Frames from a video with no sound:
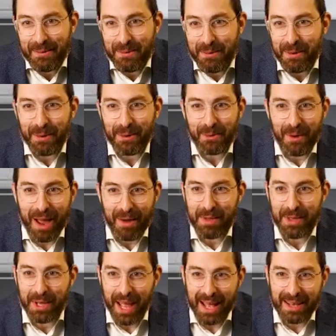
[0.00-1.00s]
a world where
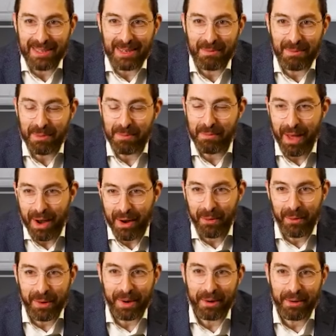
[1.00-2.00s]
everything has to be
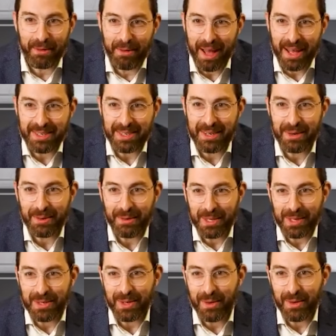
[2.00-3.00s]
better, quicker, faster,
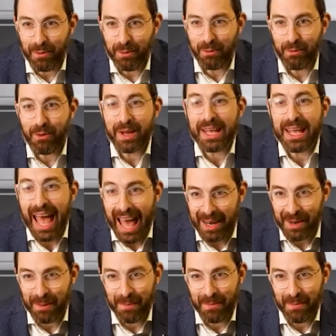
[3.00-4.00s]

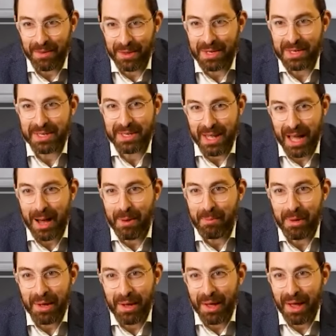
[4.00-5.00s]
forget to
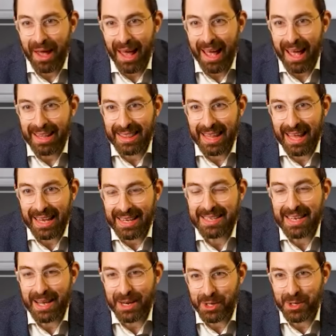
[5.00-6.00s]
stop and like
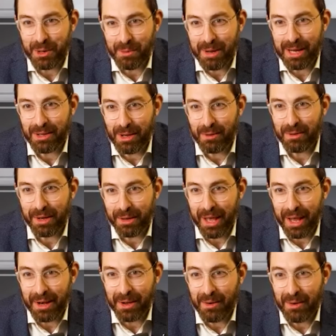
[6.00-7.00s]
say
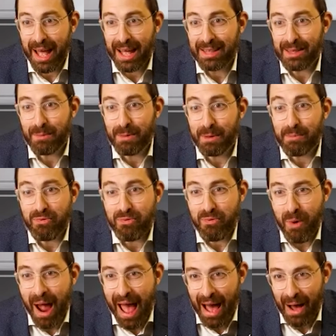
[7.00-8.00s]
Ashrinamato and to be
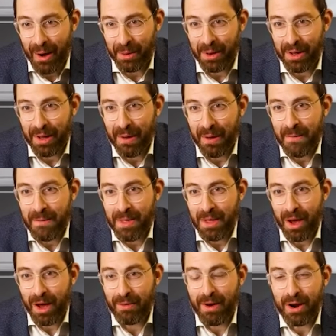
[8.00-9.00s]
proud mm.
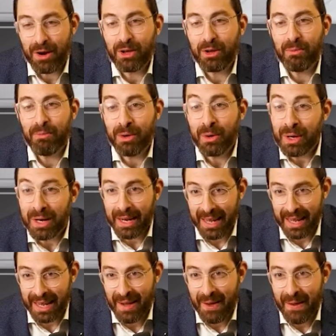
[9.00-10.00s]
of our
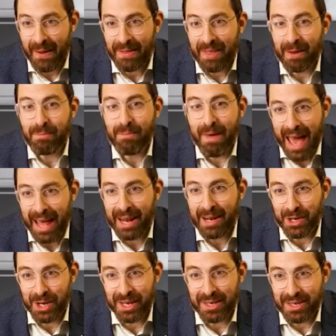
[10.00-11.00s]
community that
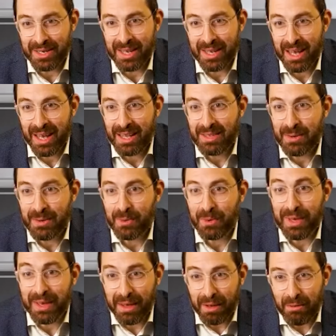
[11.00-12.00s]
manages
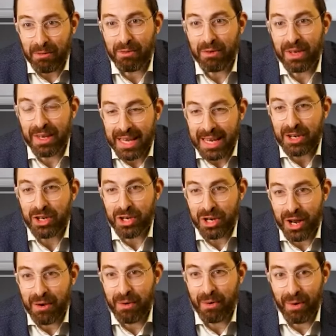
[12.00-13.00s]
to give each
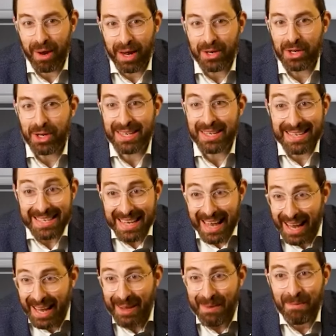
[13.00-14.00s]
generation the
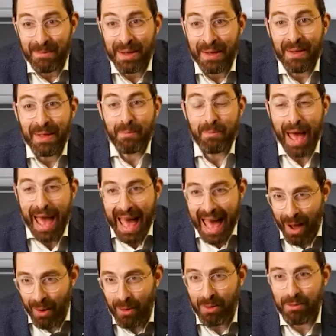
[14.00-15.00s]
same
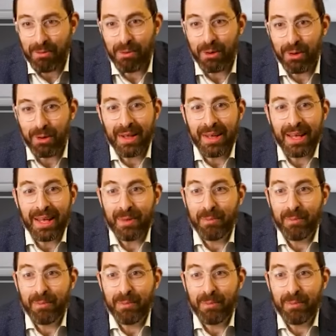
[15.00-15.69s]
powerful